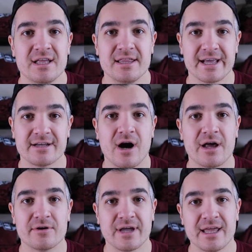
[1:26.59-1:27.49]
they
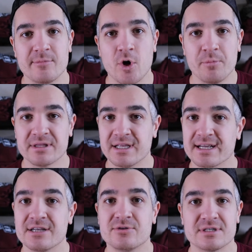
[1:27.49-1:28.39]
got, okay? And I'm hoping that
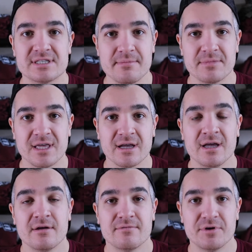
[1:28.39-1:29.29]
it can do the same thing
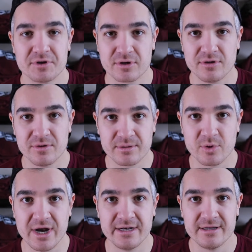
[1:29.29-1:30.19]
for your clothing
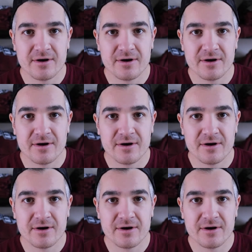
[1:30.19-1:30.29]
brand.